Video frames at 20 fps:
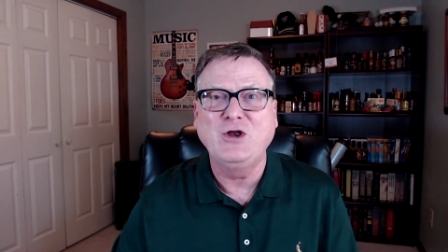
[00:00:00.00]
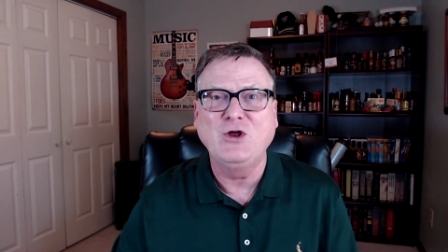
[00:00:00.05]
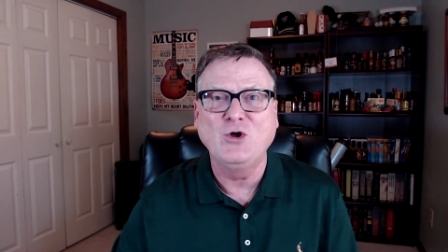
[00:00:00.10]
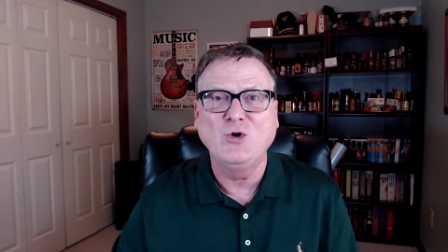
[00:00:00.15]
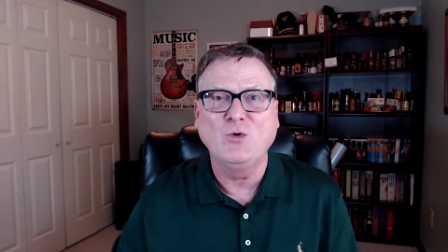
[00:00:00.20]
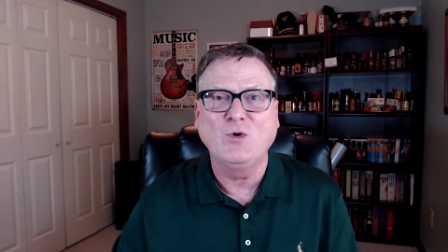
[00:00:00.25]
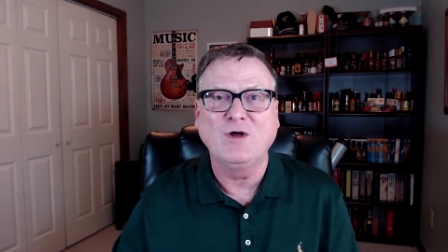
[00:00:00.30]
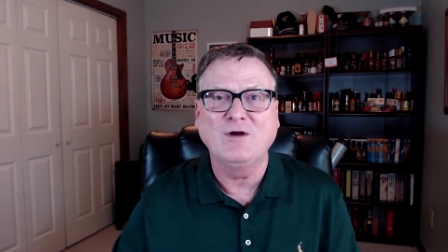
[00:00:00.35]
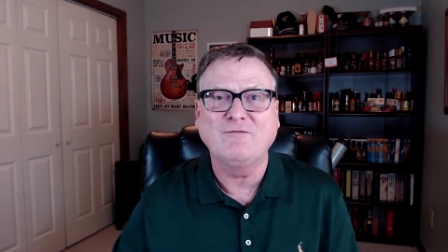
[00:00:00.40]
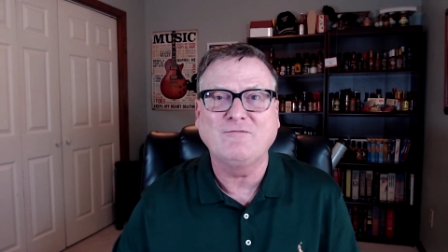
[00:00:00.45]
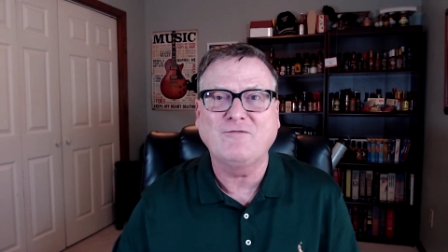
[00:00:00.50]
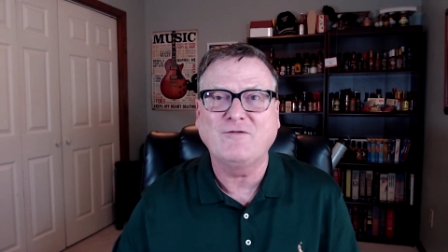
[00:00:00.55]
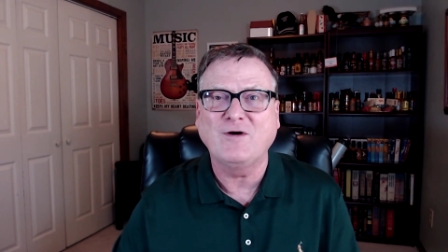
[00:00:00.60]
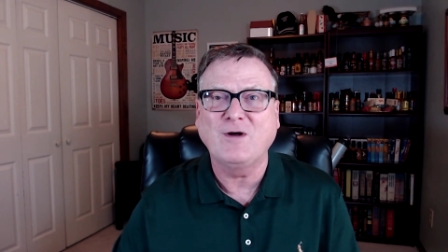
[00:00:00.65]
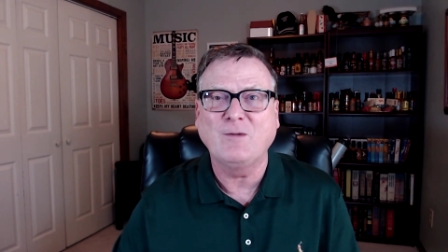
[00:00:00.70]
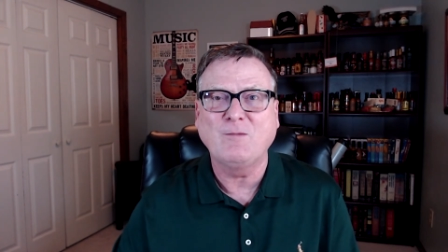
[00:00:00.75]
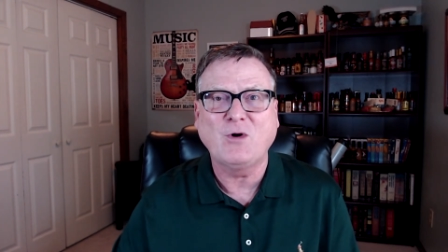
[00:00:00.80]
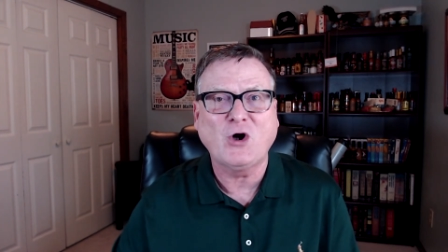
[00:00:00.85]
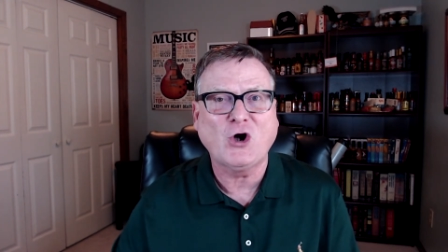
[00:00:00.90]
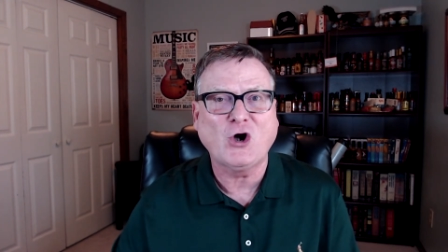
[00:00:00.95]
new one
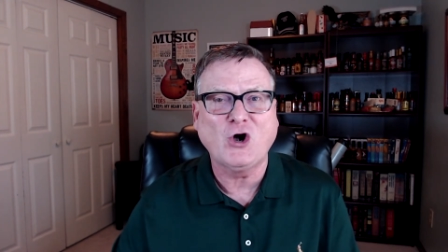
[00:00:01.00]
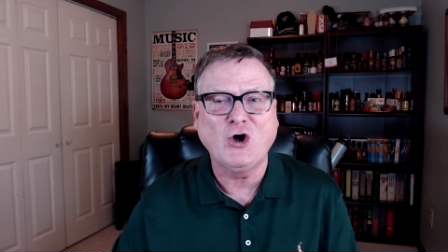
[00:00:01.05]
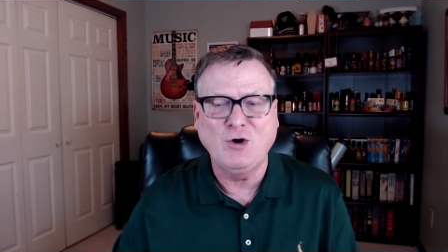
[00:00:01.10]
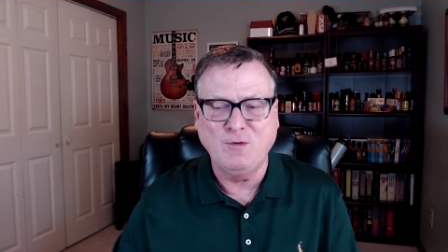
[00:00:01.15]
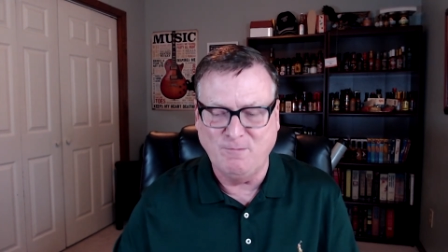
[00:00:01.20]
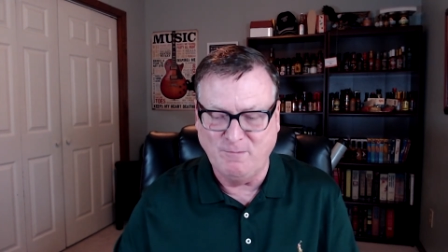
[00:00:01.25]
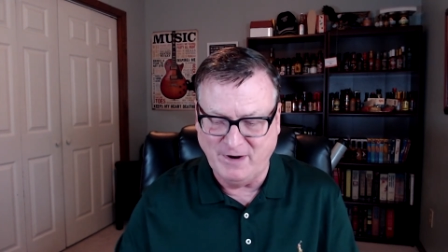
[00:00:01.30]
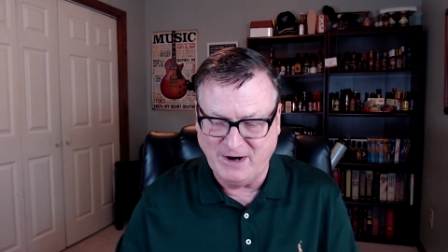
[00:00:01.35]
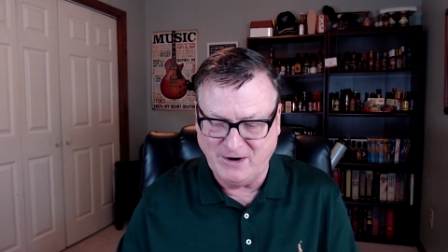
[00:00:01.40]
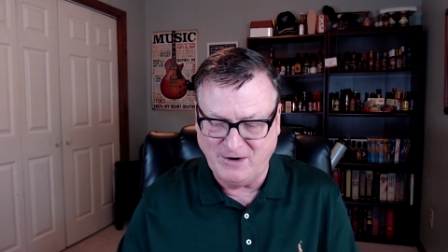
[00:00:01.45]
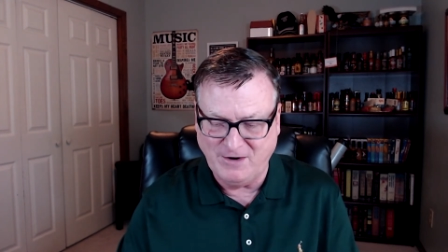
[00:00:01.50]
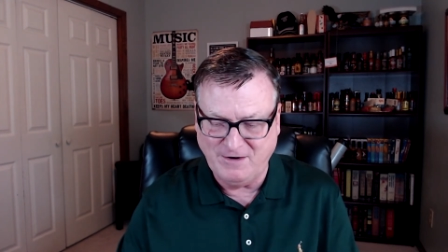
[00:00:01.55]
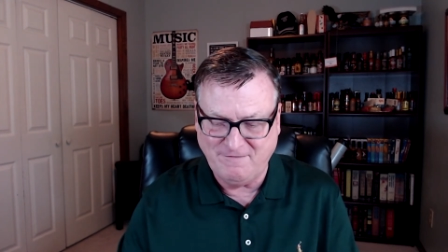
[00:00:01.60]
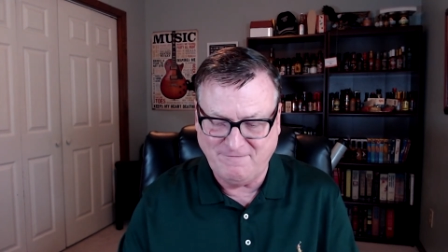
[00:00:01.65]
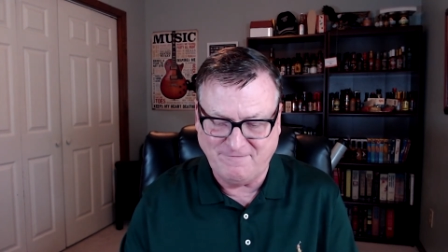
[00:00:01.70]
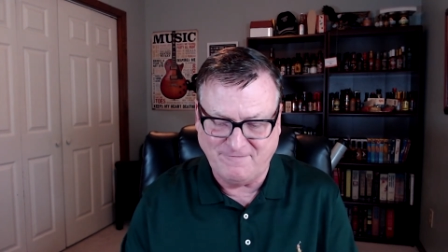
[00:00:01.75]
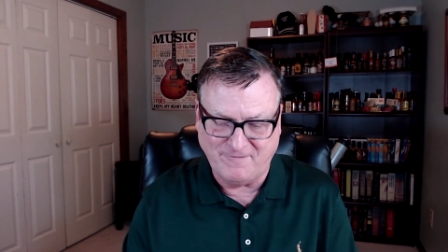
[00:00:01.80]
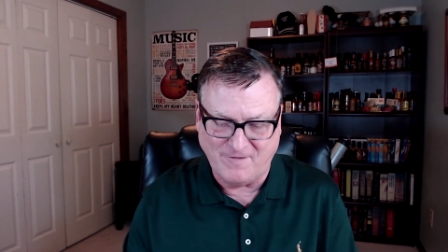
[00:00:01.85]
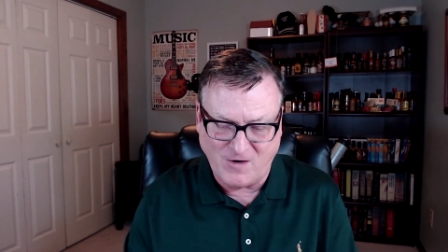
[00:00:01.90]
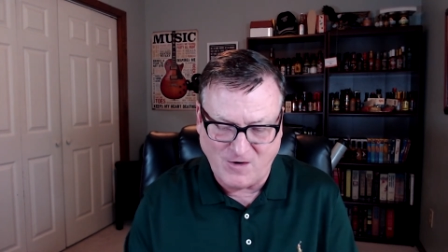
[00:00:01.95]
from Hurt Berry
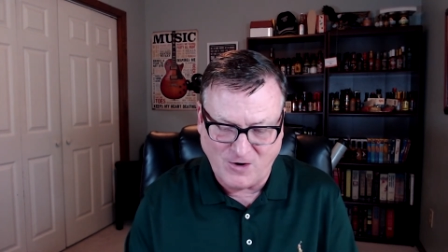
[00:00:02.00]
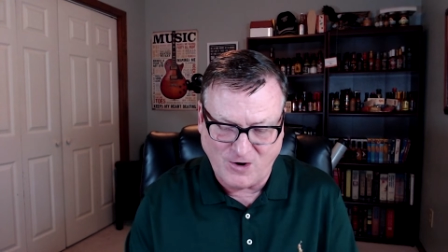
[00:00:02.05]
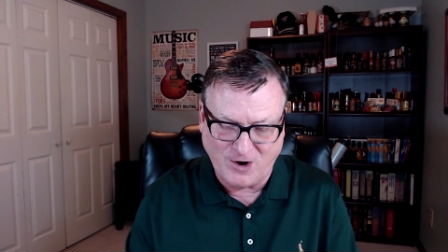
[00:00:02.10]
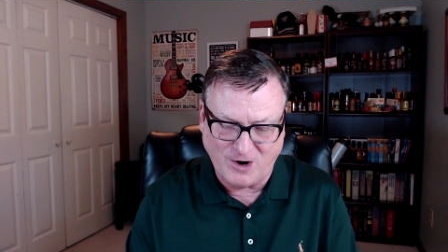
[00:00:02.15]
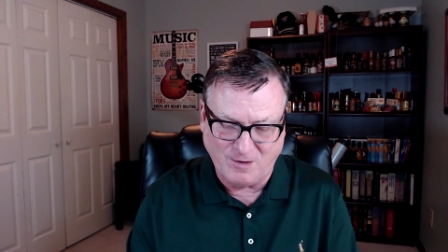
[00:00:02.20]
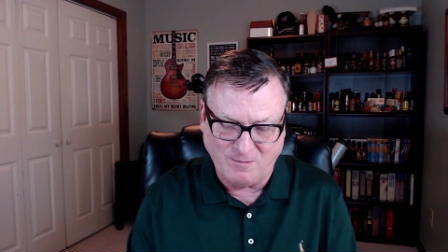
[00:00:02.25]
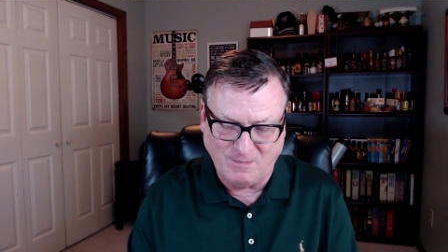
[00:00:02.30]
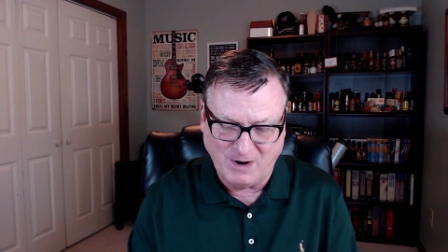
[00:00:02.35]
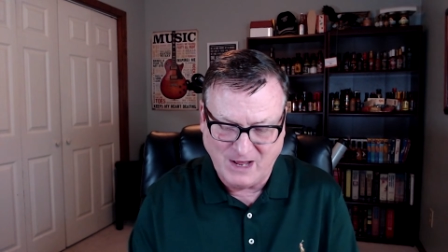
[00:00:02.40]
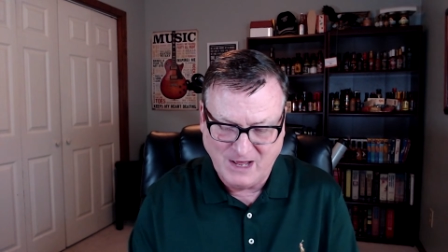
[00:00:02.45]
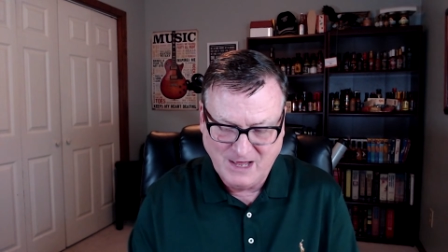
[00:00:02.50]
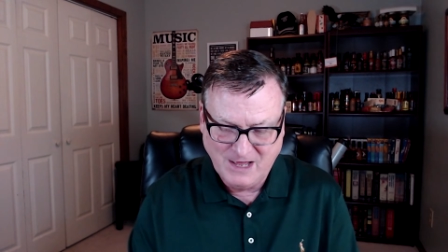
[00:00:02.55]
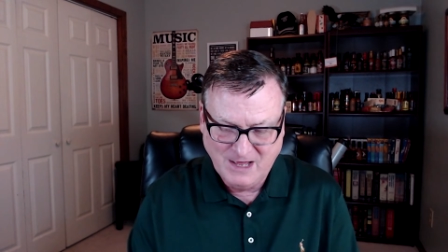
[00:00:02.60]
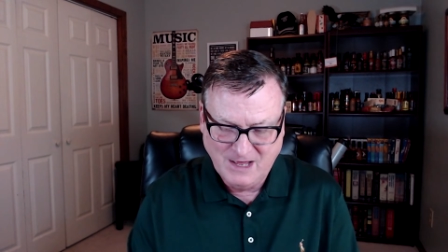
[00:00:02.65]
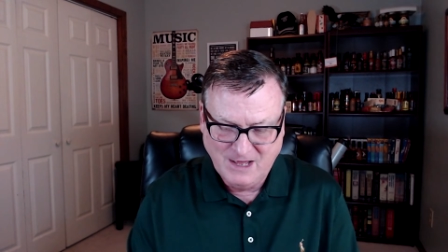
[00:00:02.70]
Farm,